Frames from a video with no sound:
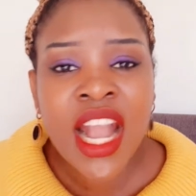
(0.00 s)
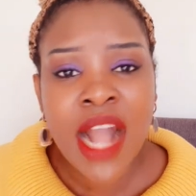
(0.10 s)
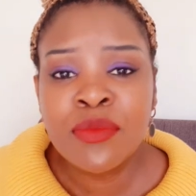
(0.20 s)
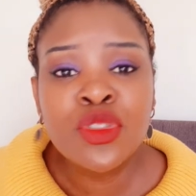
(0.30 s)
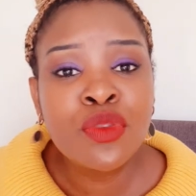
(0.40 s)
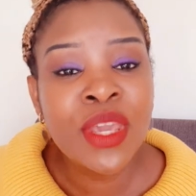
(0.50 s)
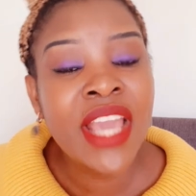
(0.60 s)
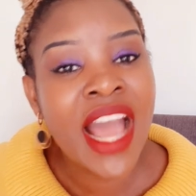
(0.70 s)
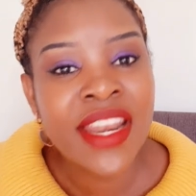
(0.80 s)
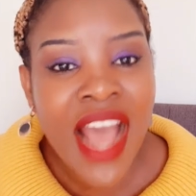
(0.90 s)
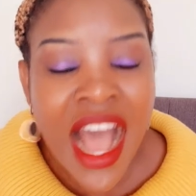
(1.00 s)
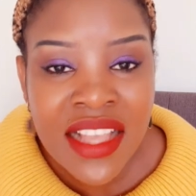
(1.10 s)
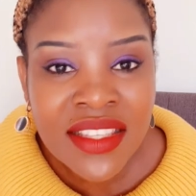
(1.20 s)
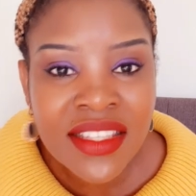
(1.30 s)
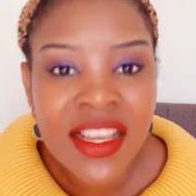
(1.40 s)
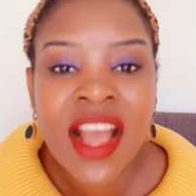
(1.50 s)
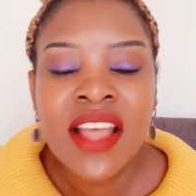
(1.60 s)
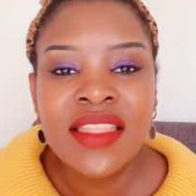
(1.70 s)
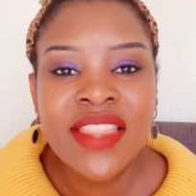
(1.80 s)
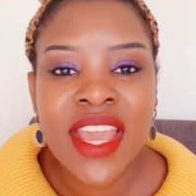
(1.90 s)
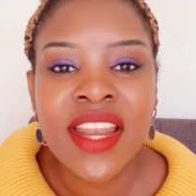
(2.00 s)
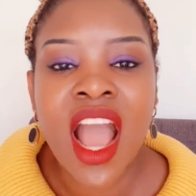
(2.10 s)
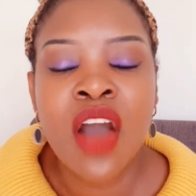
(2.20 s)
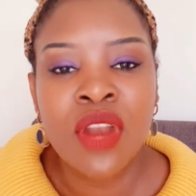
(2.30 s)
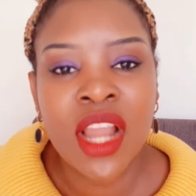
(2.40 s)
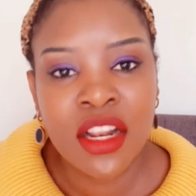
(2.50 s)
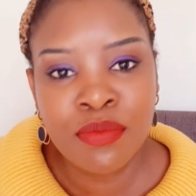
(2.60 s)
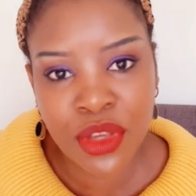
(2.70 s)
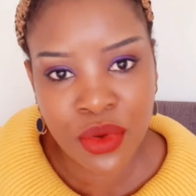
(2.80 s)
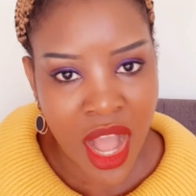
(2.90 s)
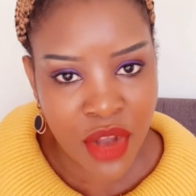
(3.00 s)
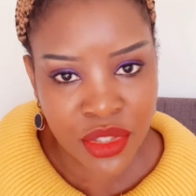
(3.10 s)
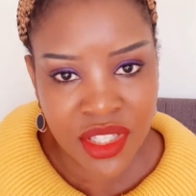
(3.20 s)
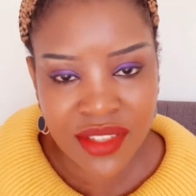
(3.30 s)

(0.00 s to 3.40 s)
Come to me and ask, then I'll help you out.